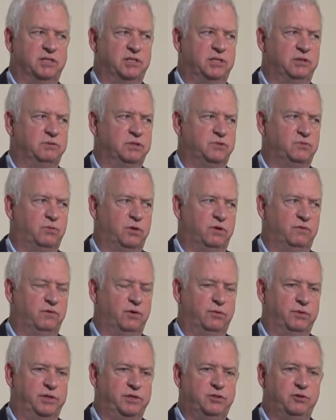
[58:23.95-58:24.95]
She was one of
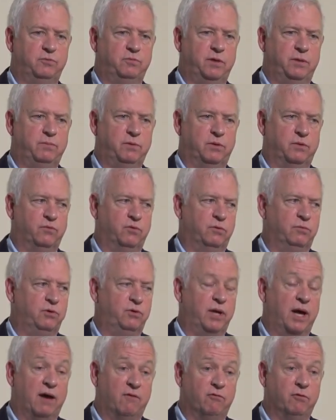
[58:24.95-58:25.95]
only two people in the room
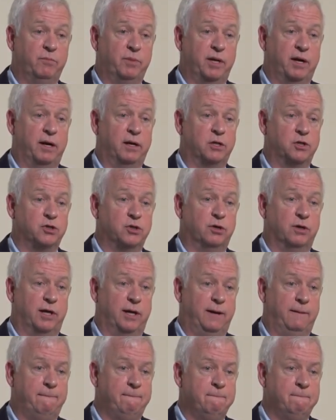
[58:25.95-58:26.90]
who'd ever been on a jury.